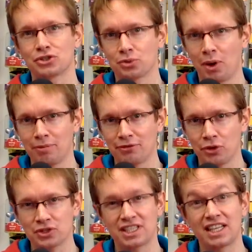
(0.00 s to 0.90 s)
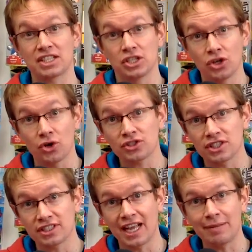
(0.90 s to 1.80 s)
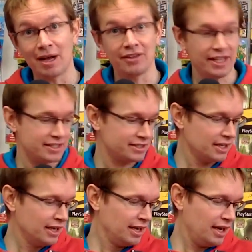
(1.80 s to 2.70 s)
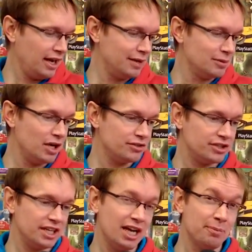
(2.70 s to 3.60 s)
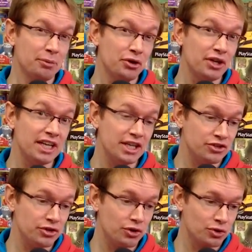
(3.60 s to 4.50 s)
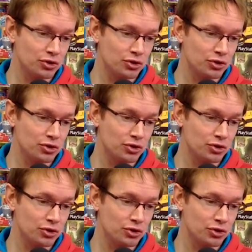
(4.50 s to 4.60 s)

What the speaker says: Swap Force. Now, there's lots to say about this. At the pre-New York